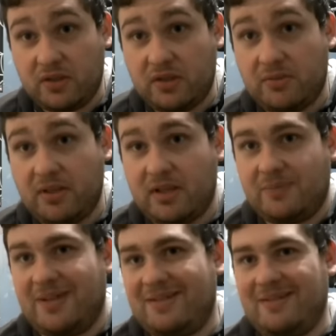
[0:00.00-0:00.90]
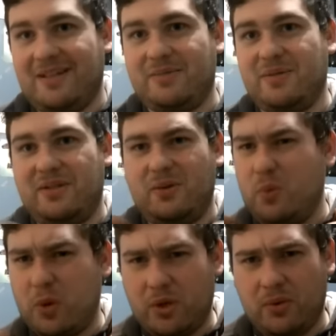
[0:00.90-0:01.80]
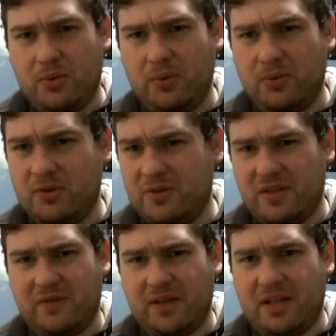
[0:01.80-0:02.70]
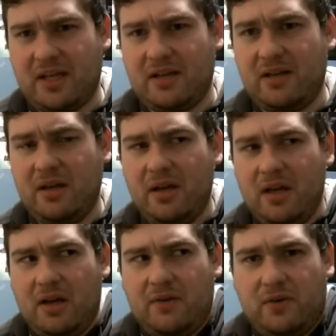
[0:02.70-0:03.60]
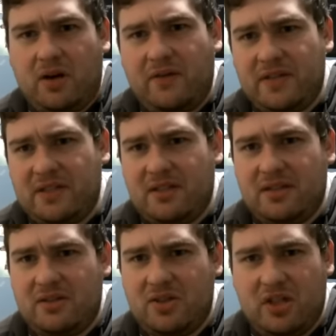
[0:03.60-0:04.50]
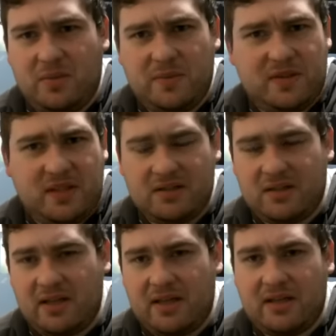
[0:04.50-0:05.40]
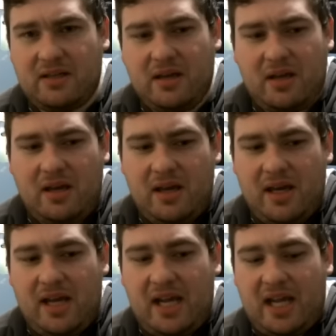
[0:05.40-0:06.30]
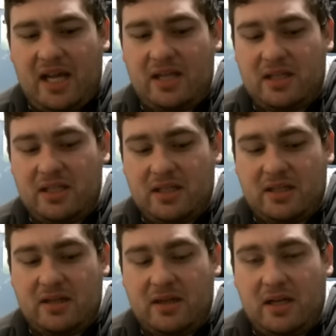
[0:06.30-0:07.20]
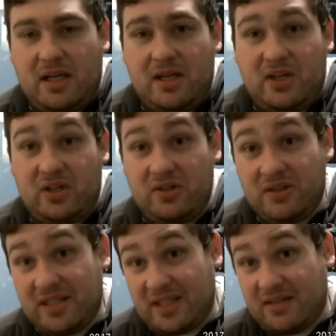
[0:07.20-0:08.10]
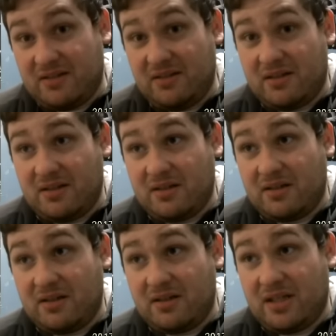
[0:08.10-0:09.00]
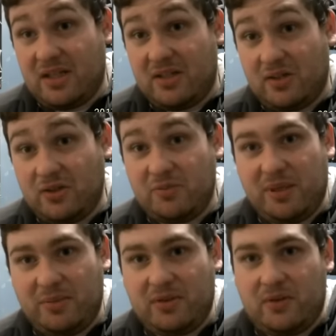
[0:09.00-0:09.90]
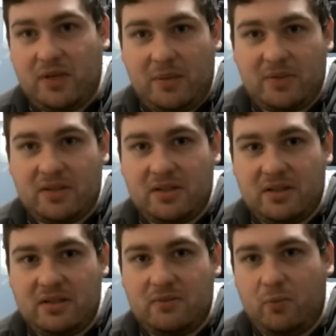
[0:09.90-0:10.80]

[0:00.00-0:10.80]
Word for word: company that basically helps, you know, water coolers, stuff like that, for offices, gyms, things like that. And turns out uh, it turns people into Amazons